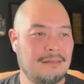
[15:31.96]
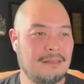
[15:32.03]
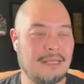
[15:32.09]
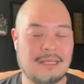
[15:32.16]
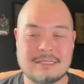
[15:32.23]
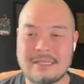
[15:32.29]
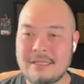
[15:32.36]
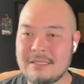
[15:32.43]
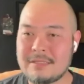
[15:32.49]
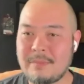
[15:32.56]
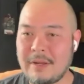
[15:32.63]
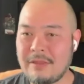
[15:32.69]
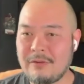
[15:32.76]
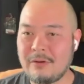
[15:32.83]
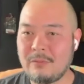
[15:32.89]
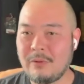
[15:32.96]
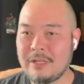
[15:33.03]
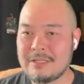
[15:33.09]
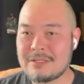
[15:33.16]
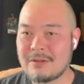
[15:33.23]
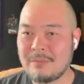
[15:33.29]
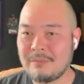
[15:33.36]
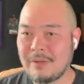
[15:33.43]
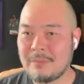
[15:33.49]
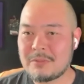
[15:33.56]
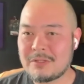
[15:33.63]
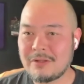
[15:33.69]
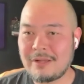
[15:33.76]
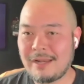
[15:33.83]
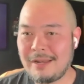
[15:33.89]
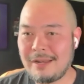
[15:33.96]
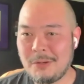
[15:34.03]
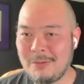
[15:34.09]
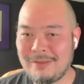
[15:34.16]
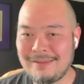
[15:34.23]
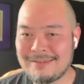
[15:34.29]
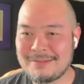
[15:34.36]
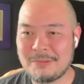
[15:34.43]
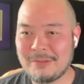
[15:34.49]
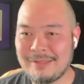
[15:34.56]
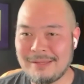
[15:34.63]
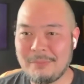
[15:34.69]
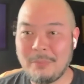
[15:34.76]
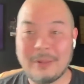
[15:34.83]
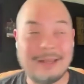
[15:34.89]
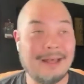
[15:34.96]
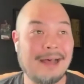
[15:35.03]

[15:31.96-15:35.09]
like I said, this is my third one, so I'm still kind of new at this whole thing. But